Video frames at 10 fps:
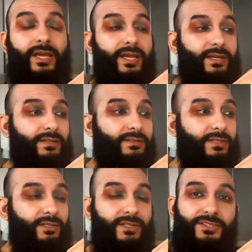And,
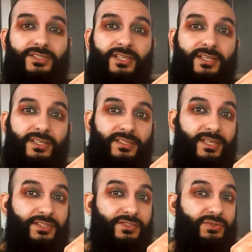you know, it
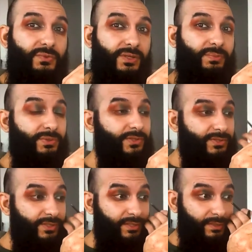takes just one
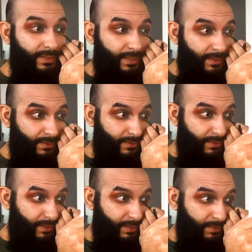person to
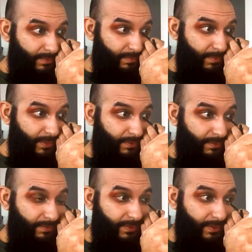start making
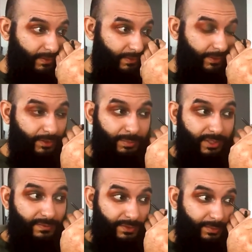you feel like you're
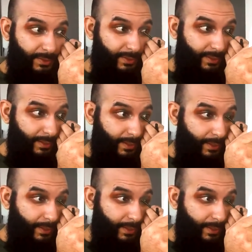part of a community.